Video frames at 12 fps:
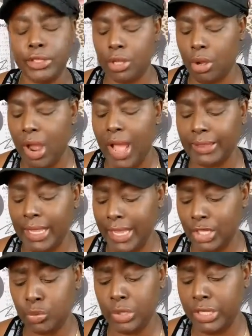So I think
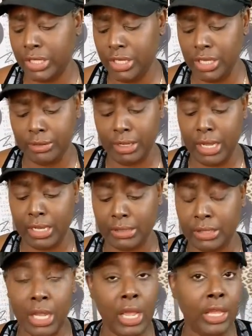it's really good because,